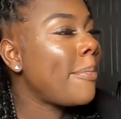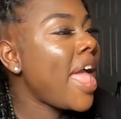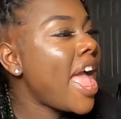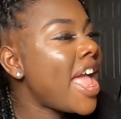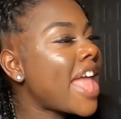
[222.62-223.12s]

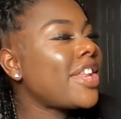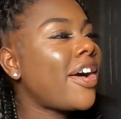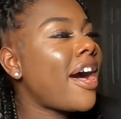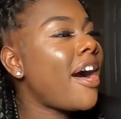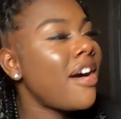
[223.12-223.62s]
man. The,
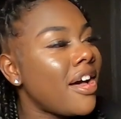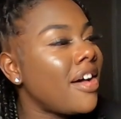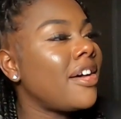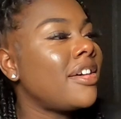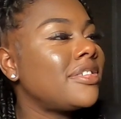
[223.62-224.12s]

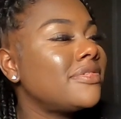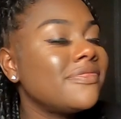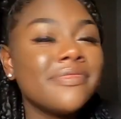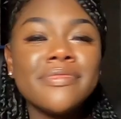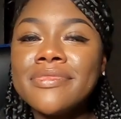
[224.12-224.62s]
ah,
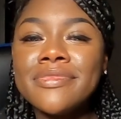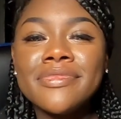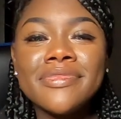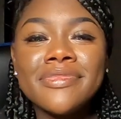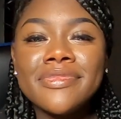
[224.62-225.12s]

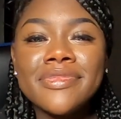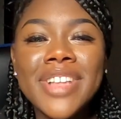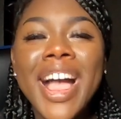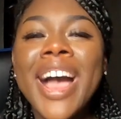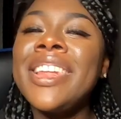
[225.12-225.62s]

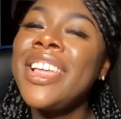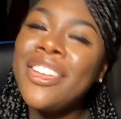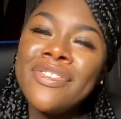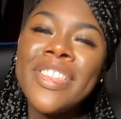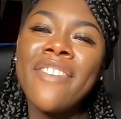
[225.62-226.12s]
I
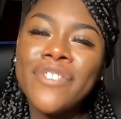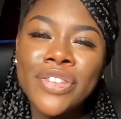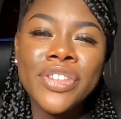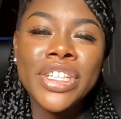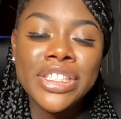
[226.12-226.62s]
love that
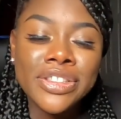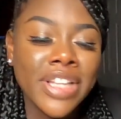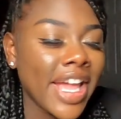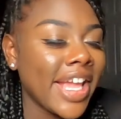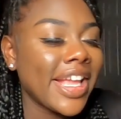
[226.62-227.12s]
for real.
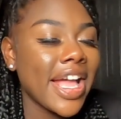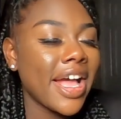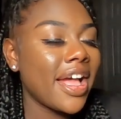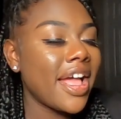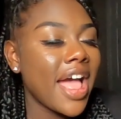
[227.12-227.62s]
Like,
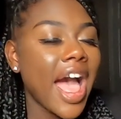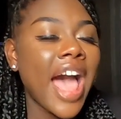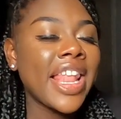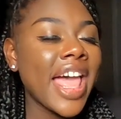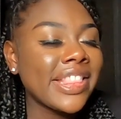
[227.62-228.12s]

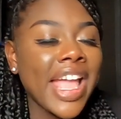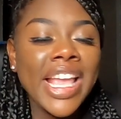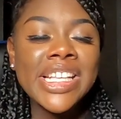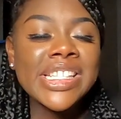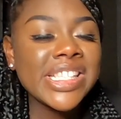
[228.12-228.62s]
I like
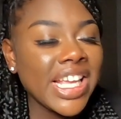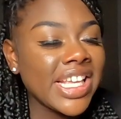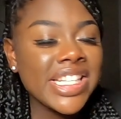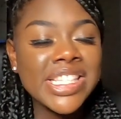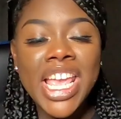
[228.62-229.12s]
that he
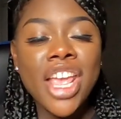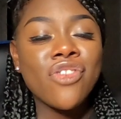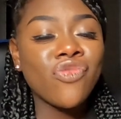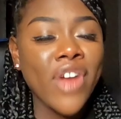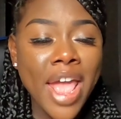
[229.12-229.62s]
sings
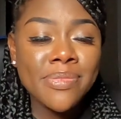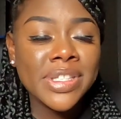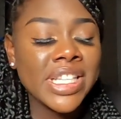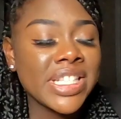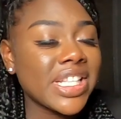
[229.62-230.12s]
and
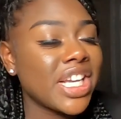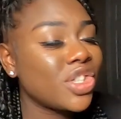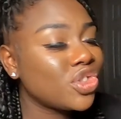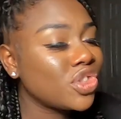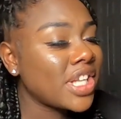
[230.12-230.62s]
raps in this
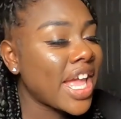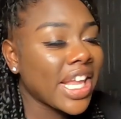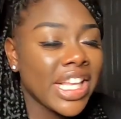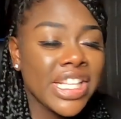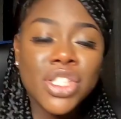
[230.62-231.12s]
country,
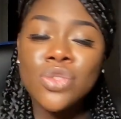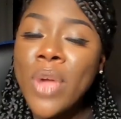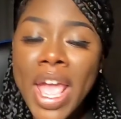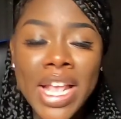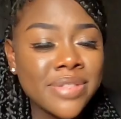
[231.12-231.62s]
like, and he
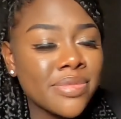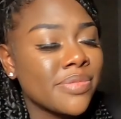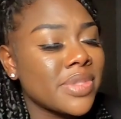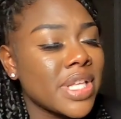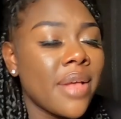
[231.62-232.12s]
swags him
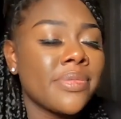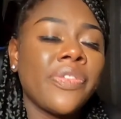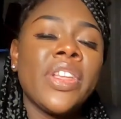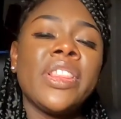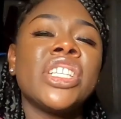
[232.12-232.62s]
sometimes.
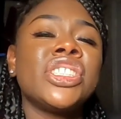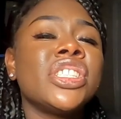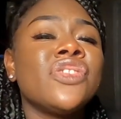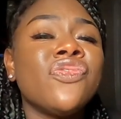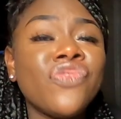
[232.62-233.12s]
I think that
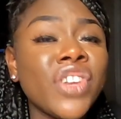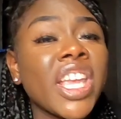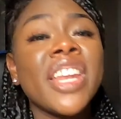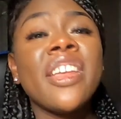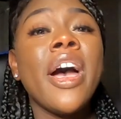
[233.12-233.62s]
shit is
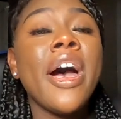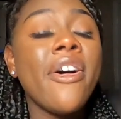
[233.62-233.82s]
freaking